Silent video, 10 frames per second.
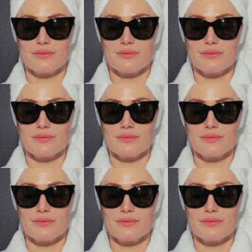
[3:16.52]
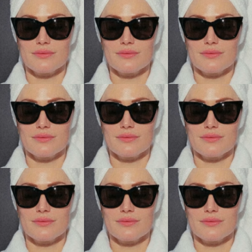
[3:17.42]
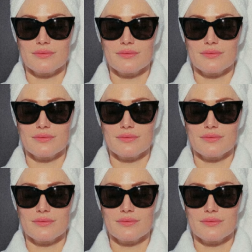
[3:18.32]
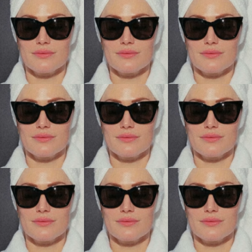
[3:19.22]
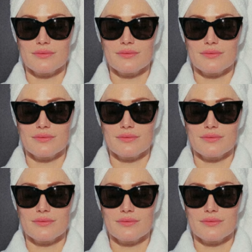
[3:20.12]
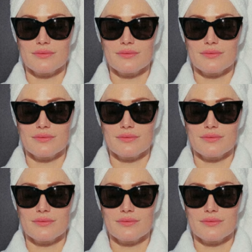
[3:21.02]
(no lip movement)